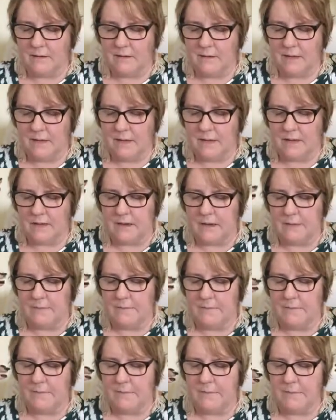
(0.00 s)
and
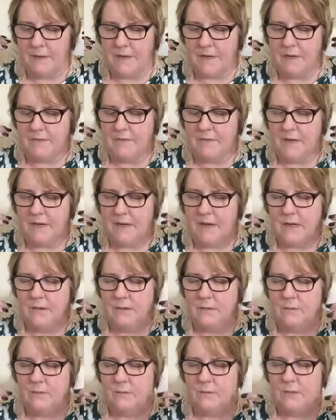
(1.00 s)
the back of your neck
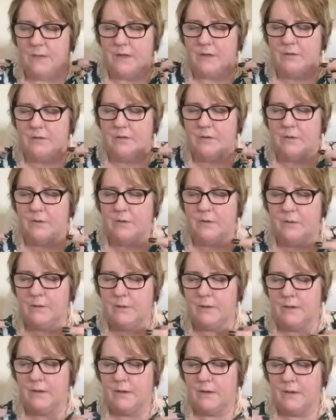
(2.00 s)
all the way through,
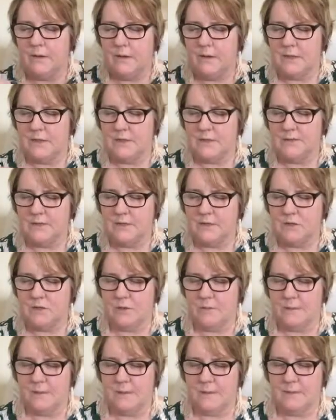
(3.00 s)
as if it's
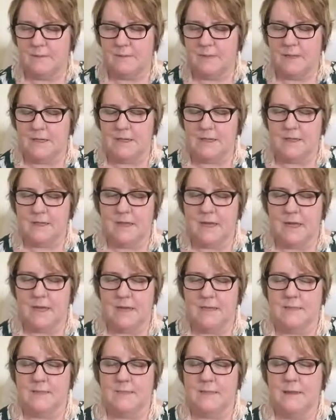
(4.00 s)
dropping something into your
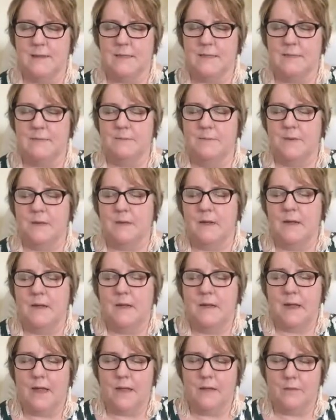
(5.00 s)
heart space. But
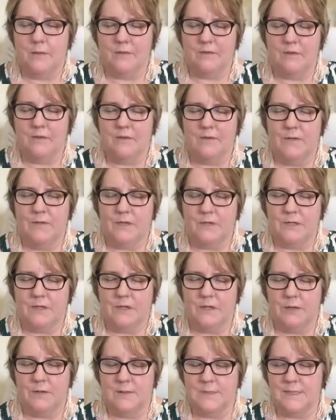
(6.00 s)
however it feels to
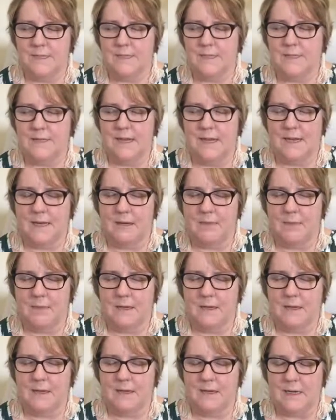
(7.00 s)
you is exactly what
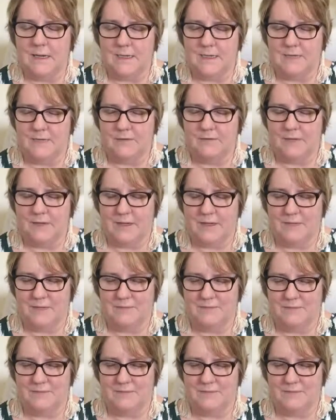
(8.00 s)
it needs to feel.